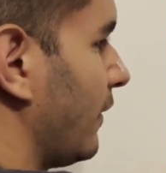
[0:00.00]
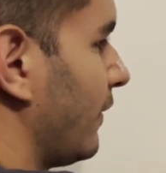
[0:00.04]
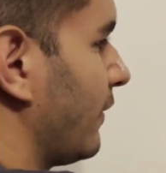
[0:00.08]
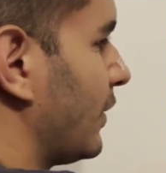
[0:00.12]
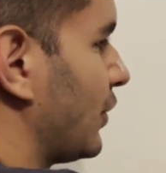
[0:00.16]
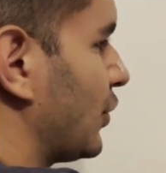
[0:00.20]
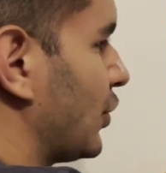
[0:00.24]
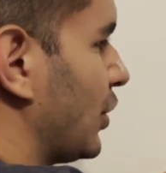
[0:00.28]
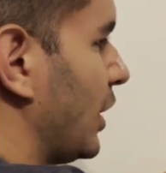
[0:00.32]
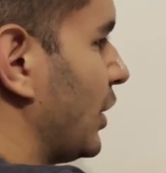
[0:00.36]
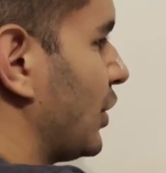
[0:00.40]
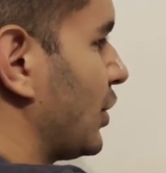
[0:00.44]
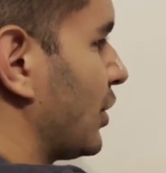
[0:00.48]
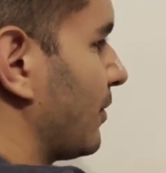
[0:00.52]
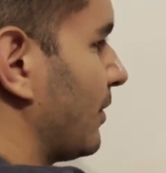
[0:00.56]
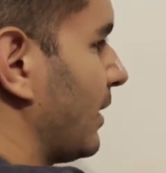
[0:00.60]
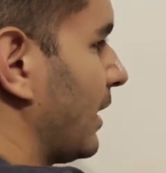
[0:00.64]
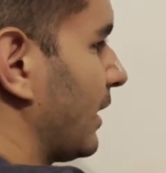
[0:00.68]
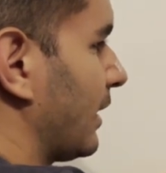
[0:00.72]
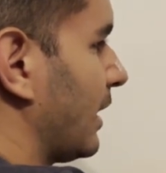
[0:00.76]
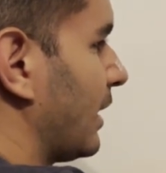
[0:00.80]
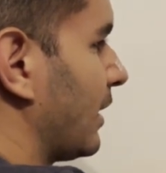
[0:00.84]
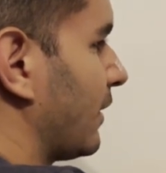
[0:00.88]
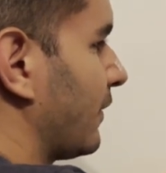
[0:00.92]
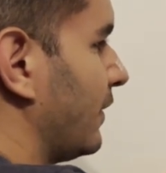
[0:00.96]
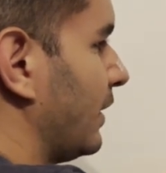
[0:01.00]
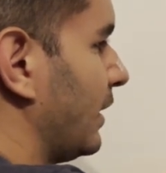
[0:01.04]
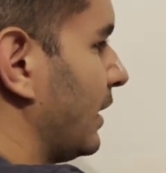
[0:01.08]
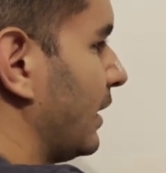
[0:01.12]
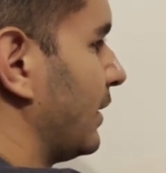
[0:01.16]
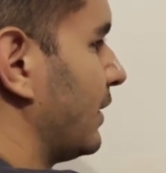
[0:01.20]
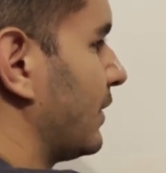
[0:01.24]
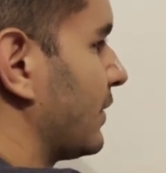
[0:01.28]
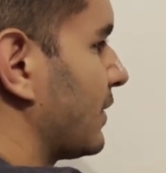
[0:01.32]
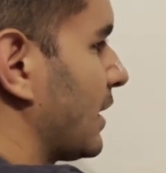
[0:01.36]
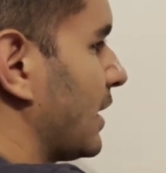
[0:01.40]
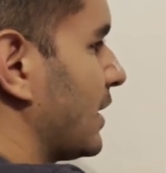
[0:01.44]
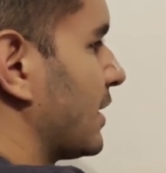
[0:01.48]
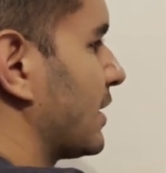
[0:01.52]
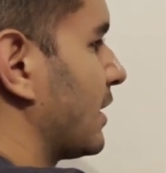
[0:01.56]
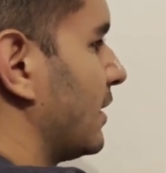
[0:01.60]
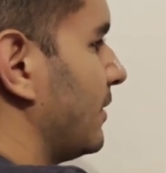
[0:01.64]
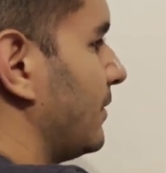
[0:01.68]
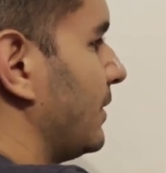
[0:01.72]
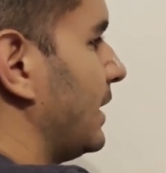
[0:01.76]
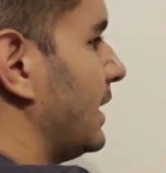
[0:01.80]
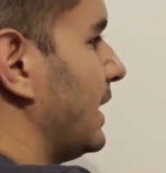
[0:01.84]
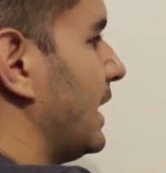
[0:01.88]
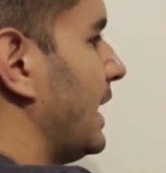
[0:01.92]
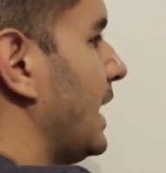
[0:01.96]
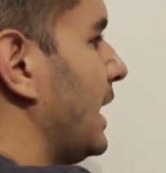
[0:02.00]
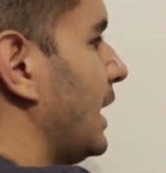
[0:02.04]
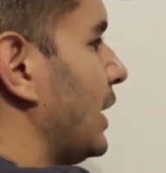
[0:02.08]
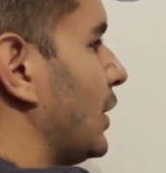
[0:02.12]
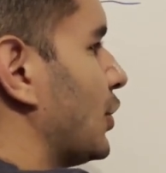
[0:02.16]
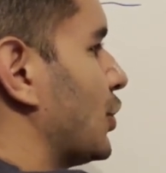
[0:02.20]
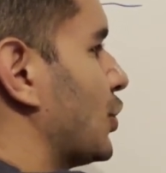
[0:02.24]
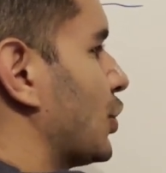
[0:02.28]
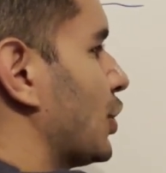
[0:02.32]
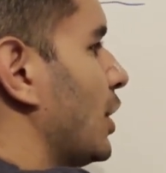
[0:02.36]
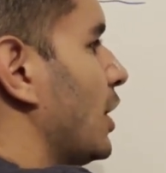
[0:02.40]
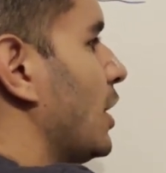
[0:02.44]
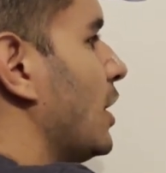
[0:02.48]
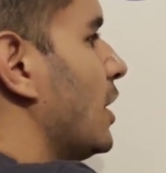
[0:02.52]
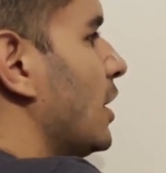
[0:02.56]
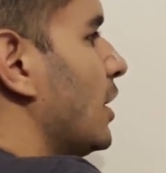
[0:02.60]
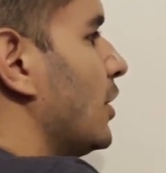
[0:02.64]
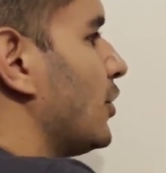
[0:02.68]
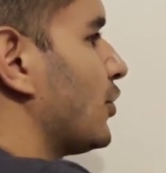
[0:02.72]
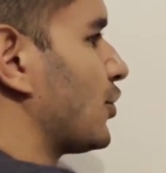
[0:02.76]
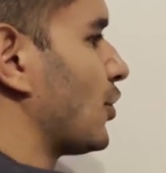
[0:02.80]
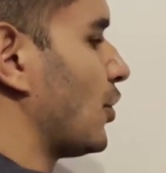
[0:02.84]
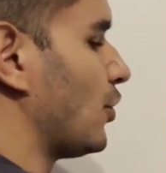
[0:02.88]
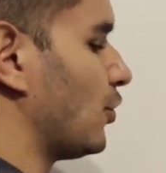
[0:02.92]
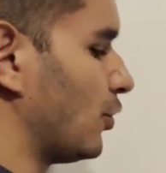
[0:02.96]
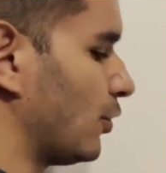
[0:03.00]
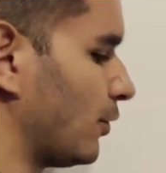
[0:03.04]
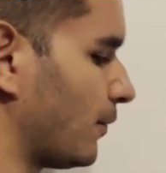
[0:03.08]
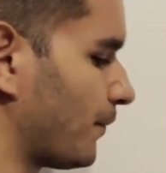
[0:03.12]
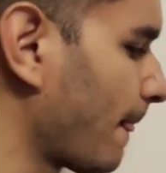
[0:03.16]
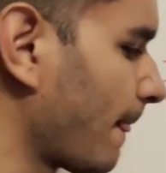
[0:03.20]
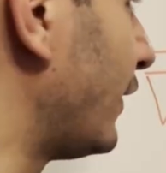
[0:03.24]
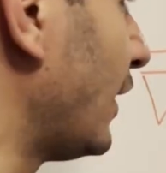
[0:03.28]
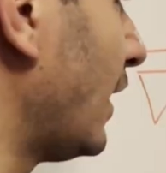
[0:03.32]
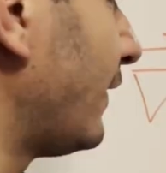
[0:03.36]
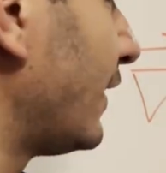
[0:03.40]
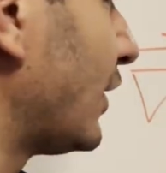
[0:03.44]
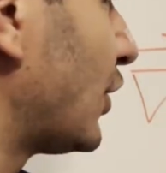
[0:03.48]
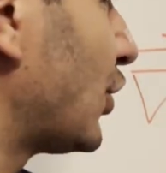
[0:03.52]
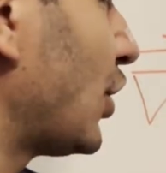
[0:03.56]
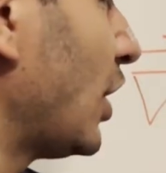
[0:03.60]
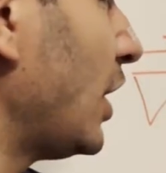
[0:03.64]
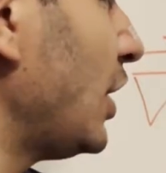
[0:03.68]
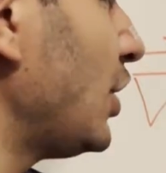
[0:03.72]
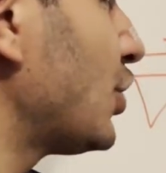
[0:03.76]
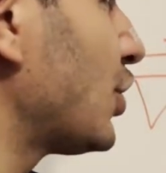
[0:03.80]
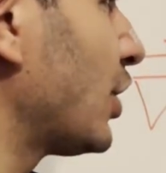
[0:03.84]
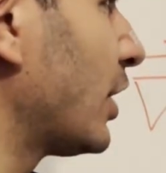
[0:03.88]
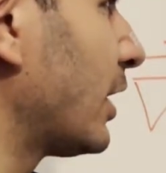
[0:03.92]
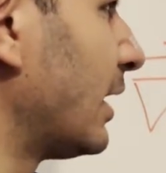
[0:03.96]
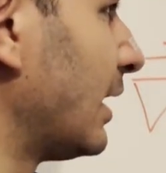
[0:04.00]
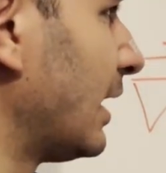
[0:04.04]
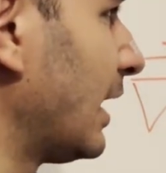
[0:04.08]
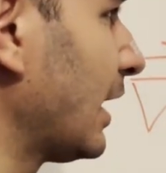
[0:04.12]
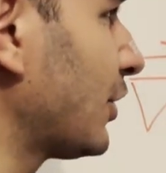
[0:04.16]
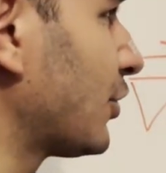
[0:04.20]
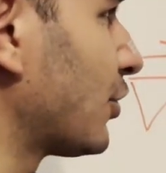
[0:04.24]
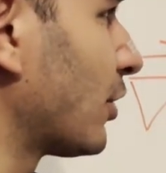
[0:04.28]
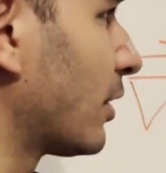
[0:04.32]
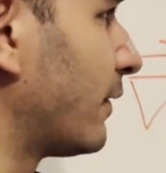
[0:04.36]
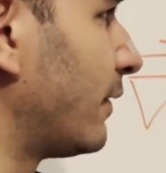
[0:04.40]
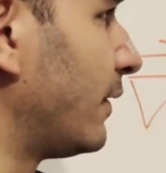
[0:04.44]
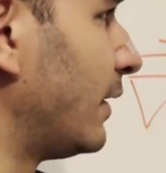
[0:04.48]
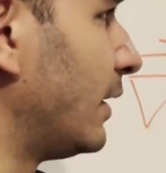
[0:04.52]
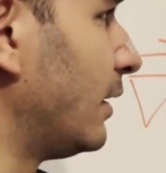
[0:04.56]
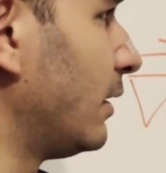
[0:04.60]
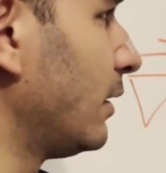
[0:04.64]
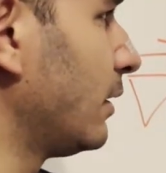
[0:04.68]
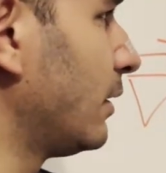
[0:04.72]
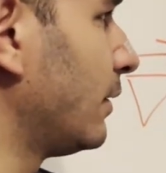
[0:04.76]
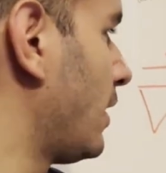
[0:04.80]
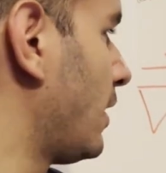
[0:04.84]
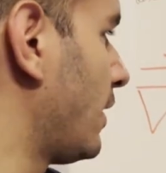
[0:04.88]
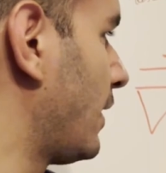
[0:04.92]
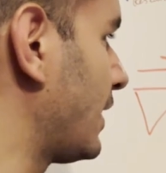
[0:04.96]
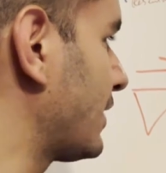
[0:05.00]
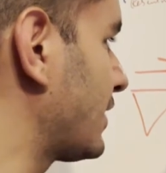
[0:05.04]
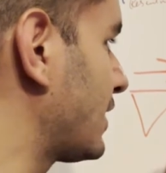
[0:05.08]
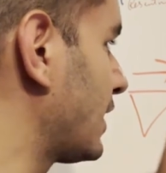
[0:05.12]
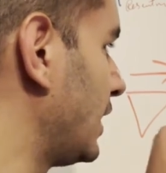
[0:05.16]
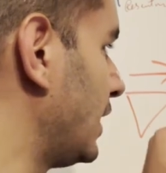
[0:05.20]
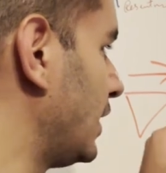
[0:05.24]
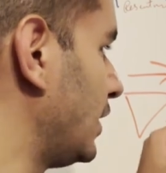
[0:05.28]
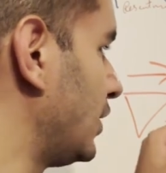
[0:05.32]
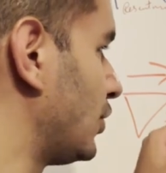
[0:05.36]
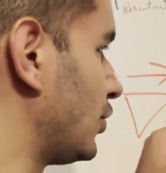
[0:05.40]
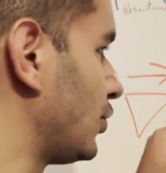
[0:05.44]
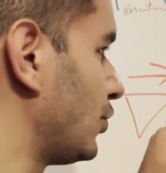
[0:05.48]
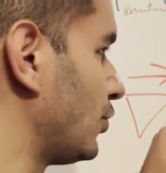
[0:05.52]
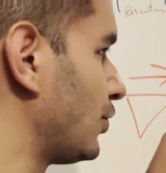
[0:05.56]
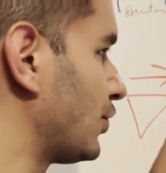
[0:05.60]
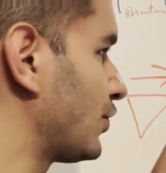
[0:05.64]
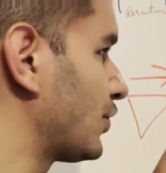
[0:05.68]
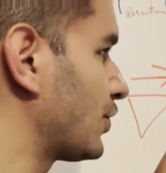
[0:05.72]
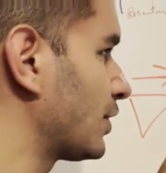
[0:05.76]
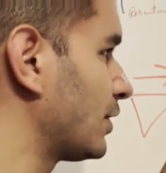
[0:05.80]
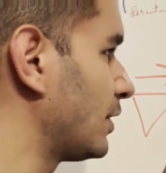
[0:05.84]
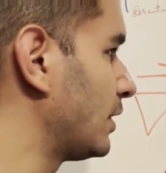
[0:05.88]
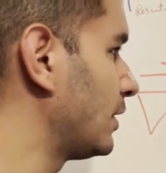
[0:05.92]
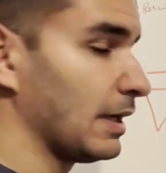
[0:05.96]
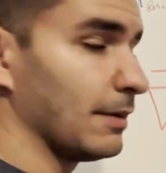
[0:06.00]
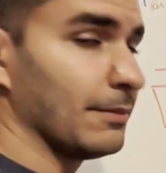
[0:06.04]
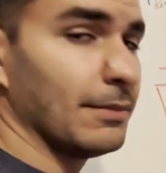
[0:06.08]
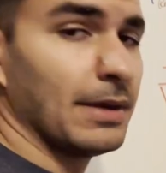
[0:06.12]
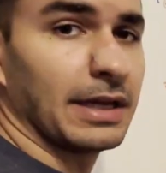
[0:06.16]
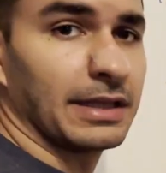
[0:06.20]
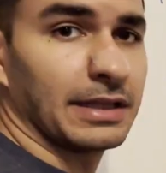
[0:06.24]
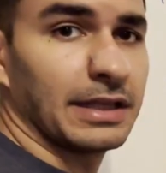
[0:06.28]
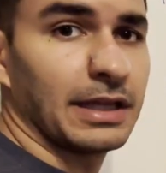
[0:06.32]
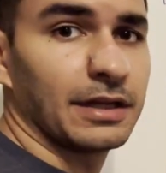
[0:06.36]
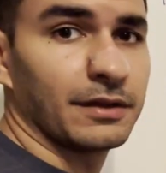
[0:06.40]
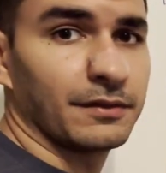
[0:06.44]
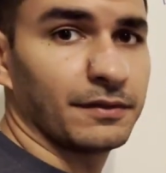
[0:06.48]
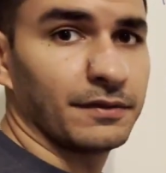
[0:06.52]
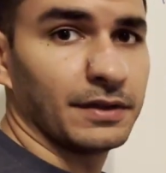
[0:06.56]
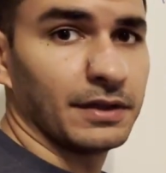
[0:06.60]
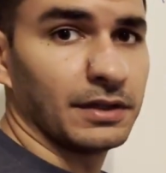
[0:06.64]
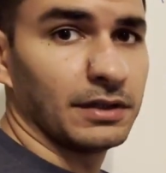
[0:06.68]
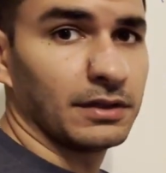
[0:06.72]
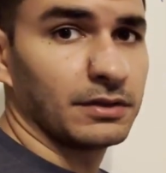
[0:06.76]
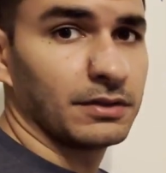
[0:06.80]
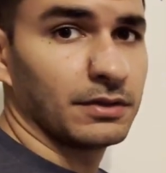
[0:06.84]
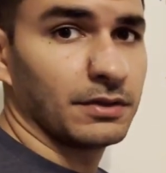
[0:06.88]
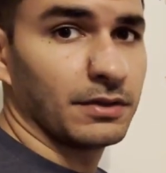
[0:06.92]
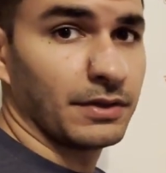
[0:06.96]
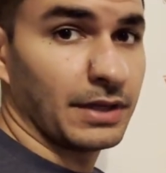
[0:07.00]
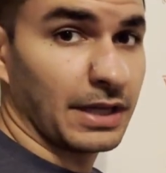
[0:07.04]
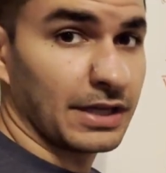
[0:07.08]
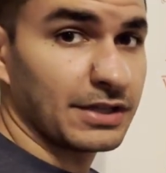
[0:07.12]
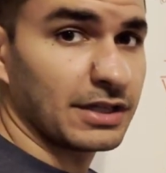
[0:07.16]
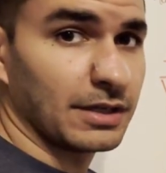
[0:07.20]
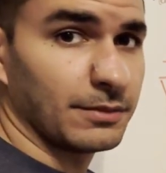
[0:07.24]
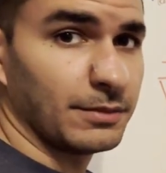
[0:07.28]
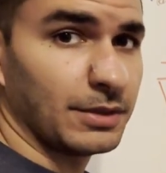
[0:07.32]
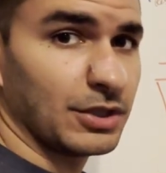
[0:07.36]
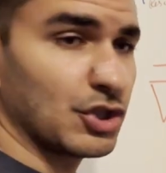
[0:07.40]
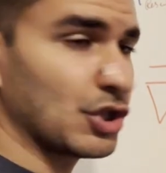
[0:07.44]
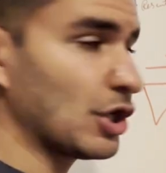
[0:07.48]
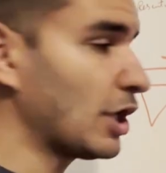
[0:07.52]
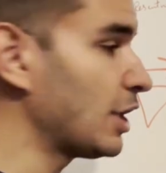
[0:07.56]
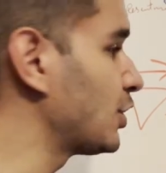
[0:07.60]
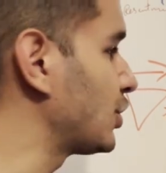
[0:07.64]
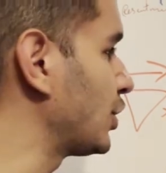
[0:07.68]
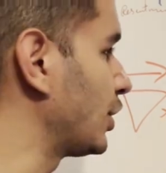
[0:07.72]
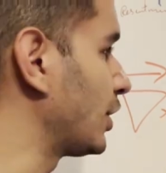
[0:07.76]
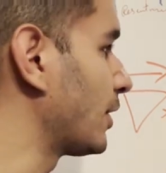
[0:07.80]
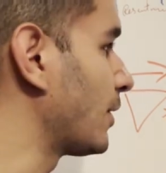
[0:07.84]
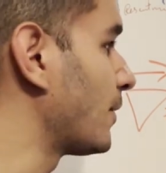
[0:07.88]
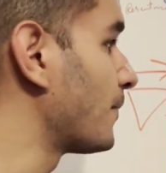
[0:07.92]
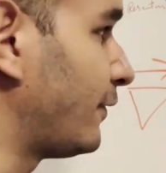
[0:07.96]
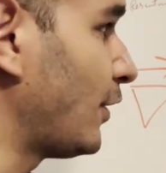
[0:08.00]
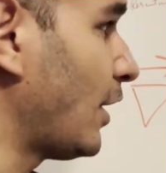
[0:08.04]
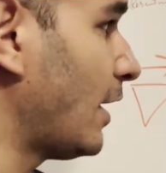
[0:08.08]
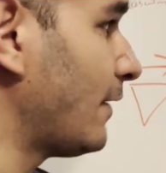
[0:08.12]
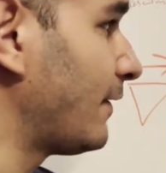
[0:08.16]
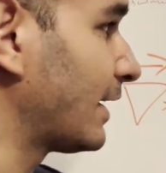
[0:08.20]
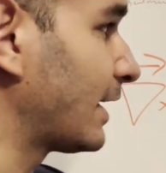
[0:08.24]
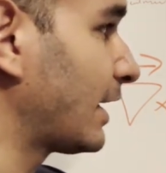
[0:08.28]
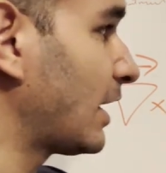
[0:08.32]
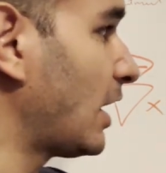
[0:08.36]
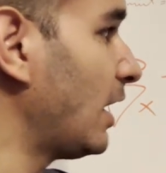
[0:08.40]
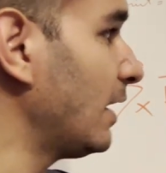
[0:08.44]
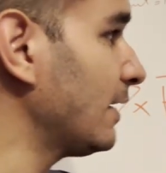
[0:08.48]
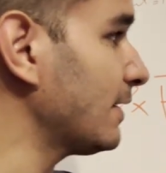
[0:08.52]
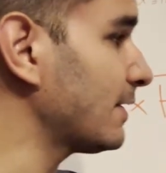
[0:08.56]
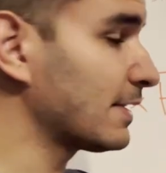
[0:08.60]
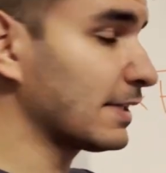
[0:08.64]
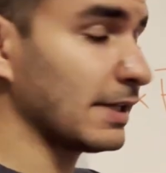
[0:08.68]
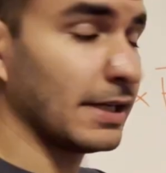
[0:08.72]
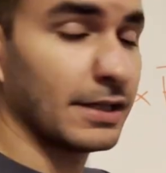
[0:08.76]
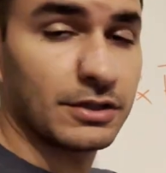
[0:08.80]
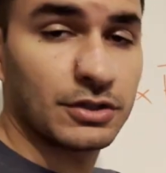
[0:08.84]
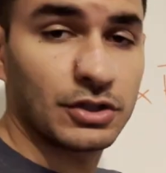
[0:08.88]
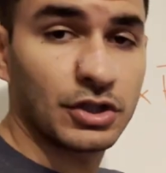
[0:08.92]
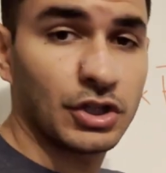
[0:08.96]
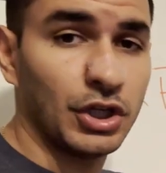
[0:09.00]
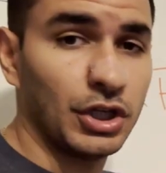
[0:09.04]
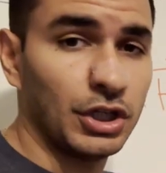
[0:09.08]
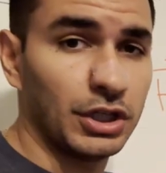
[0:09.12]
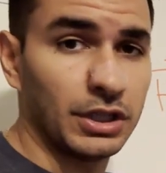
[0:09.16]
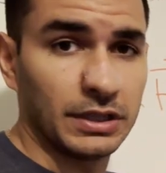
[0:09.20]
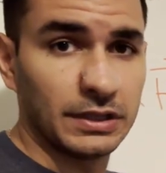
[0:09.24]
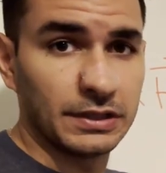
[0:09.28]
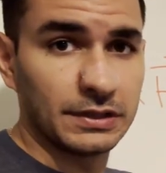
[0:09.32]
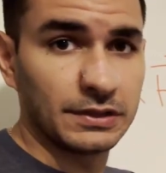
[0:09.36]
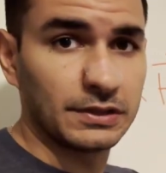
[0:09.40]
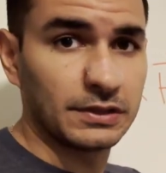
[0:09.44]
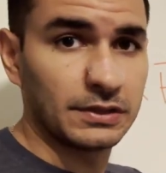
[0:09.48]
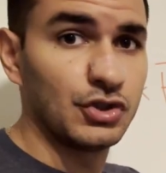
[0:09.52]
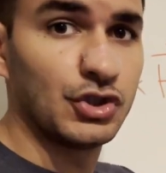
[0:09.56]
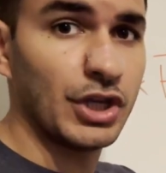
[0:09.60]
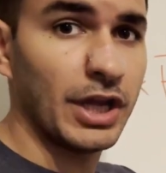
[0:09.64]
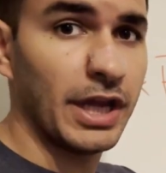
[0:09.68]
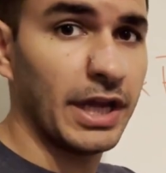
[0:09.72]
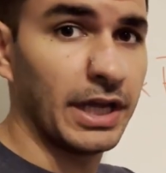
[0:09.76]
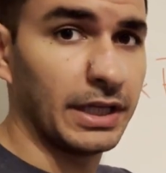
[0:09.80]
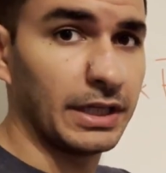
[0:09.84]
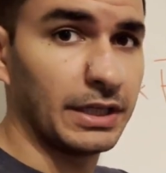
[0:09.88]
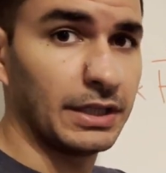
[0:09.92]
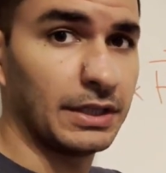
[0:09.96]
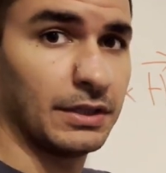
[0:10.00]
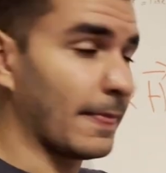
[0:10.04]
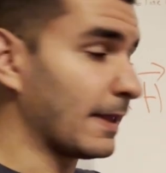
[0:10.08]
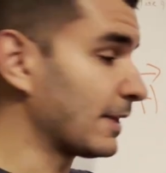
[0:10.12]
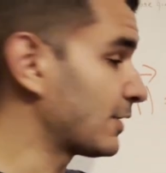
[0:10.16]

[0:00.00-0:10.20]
of the changing magnetic field. In this case, it's gonna be an H. So if you have a changing electric field, that's going to induce a magnetic field that's going to be changing. If you have a constant current, J,